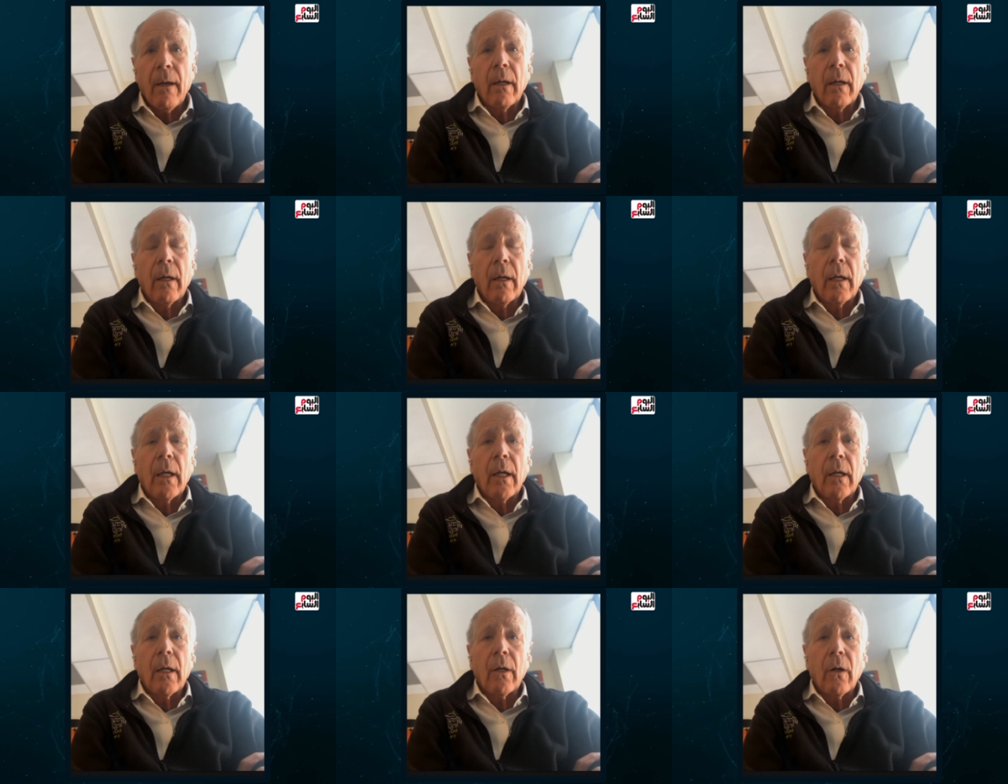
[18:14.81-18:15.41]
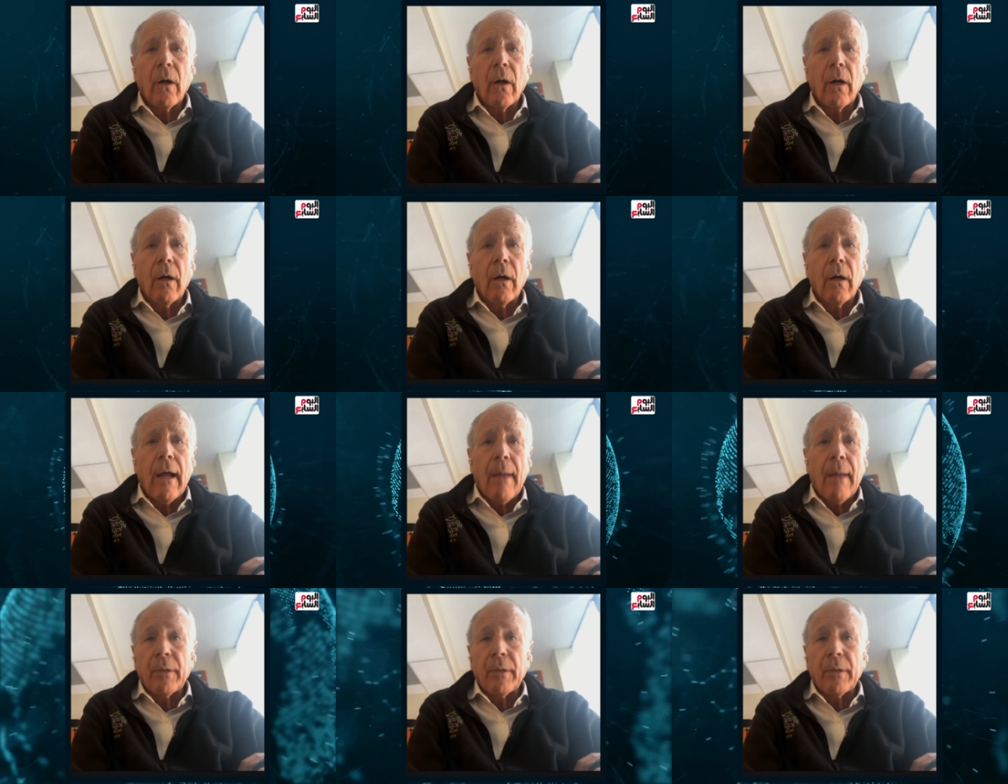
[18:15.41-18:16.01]
uh, and our
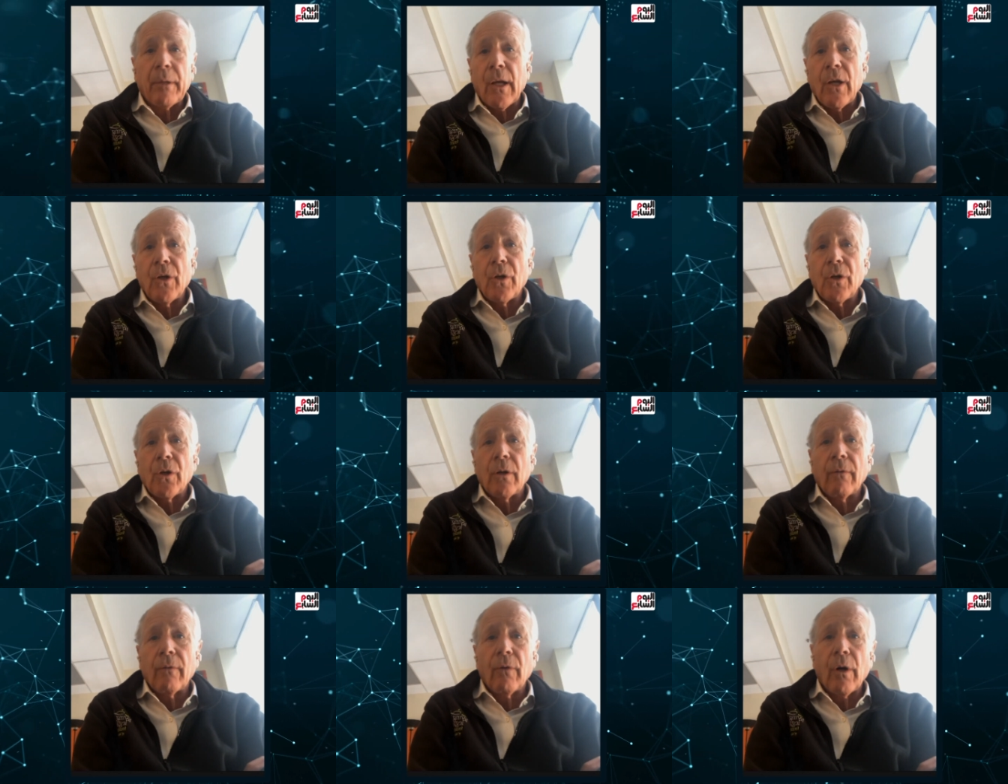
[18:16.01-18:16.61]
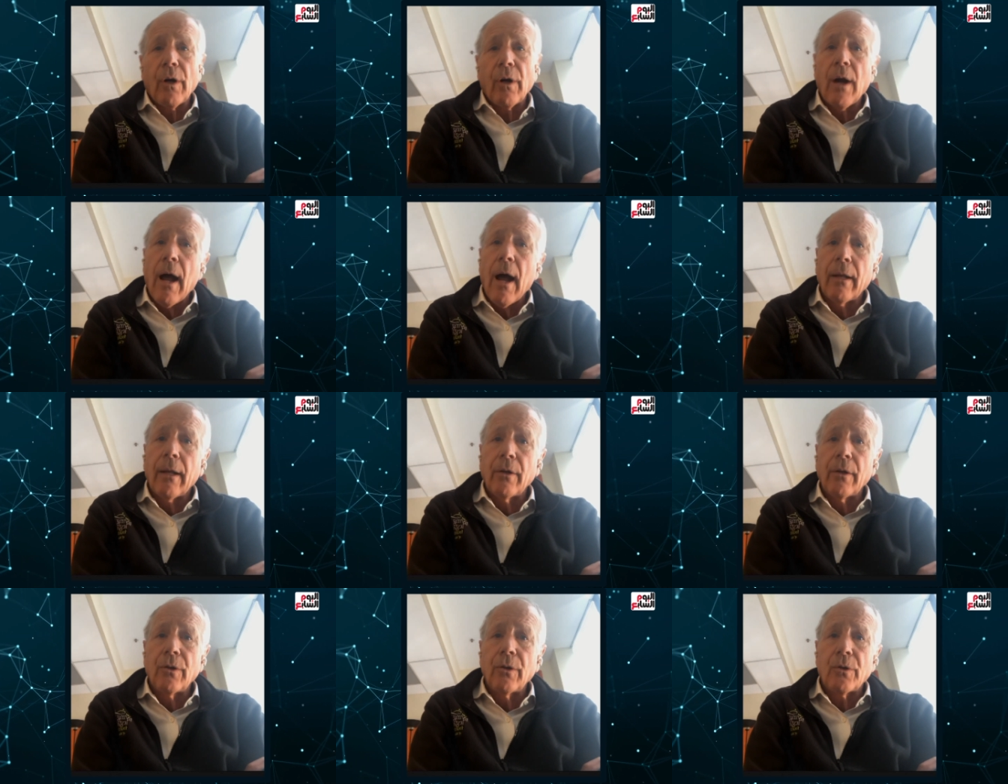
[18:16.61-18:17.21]
application of our
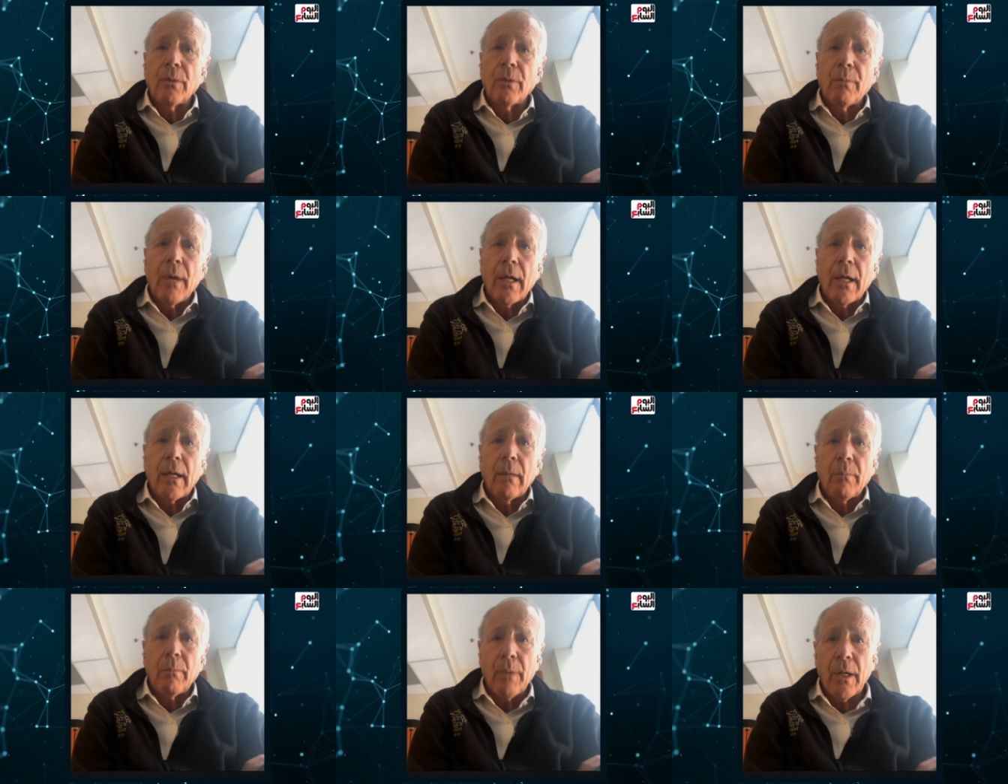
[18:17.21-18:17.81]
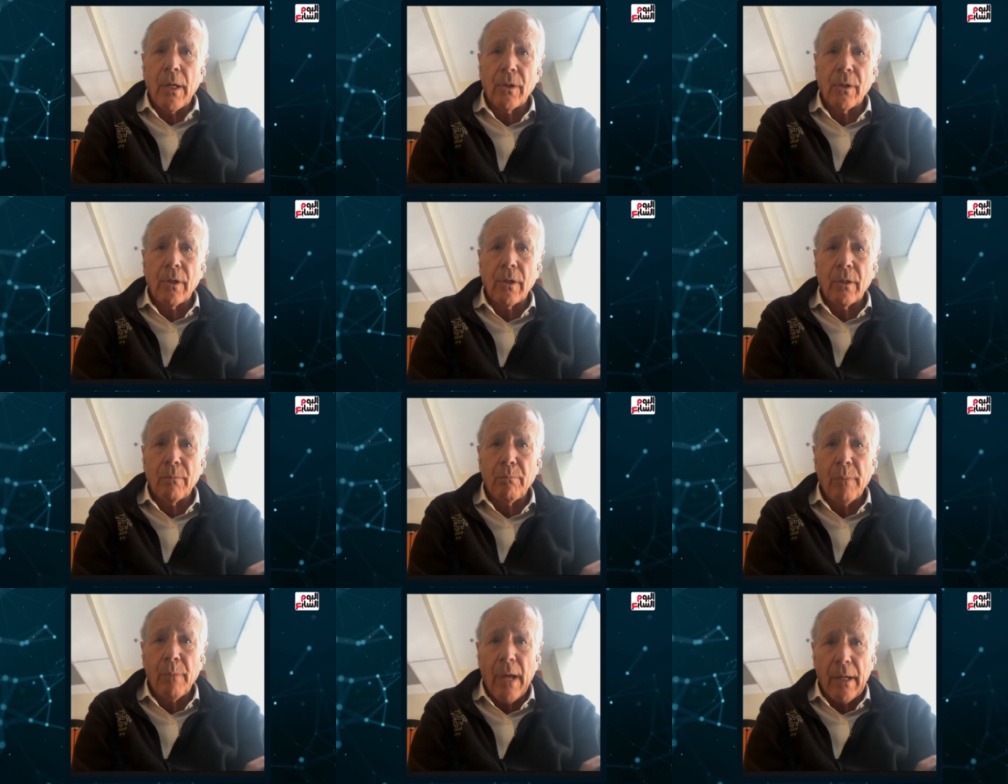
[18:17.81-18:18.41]
knowledge to making
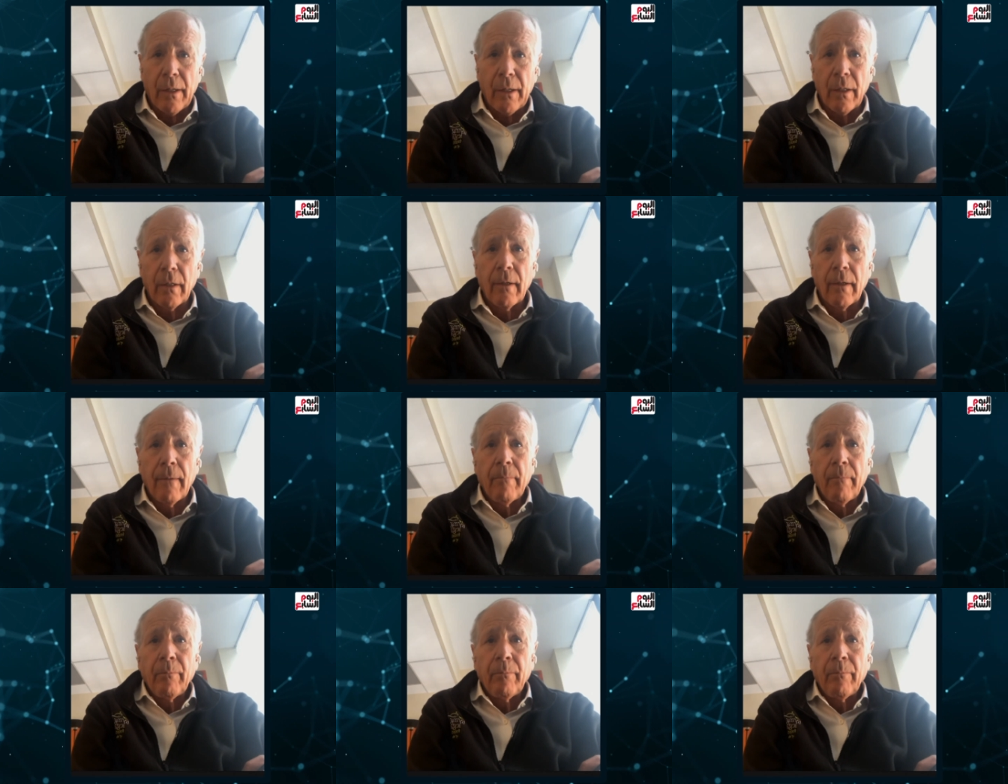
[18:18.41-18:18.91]
patients better.